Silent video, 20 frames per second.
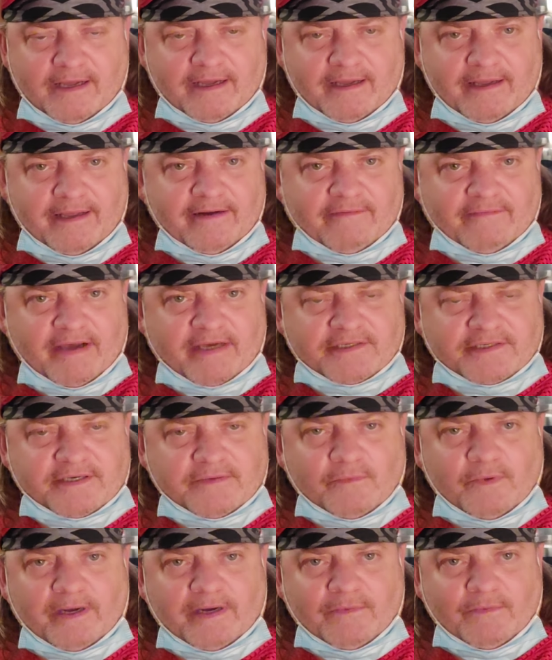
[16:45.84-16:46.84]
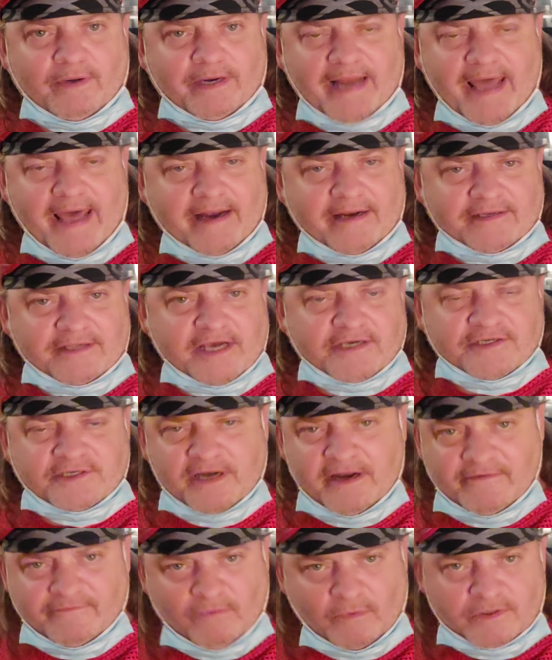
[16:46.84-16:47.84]
innovation, when annotation
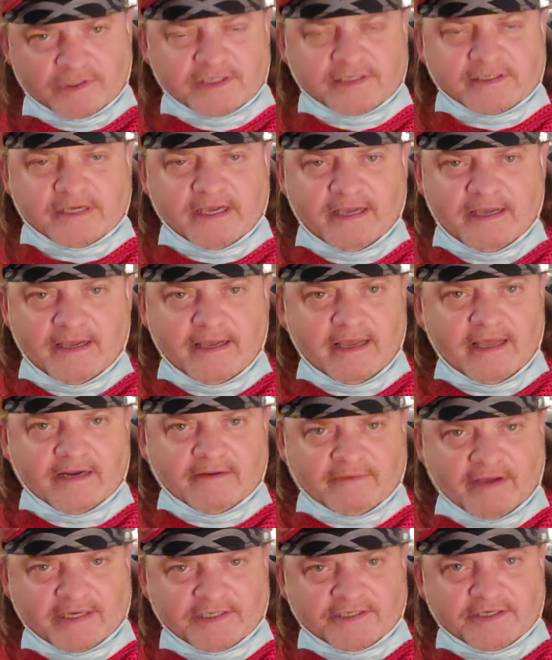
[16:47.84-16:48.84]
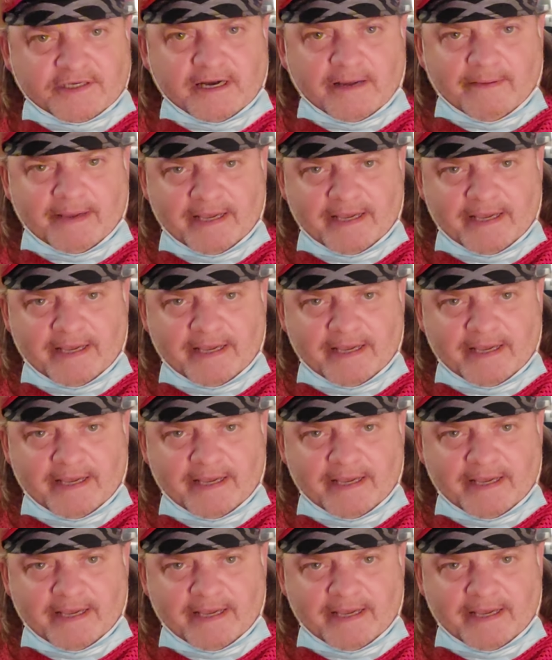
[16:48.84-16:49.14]
enforces innovation.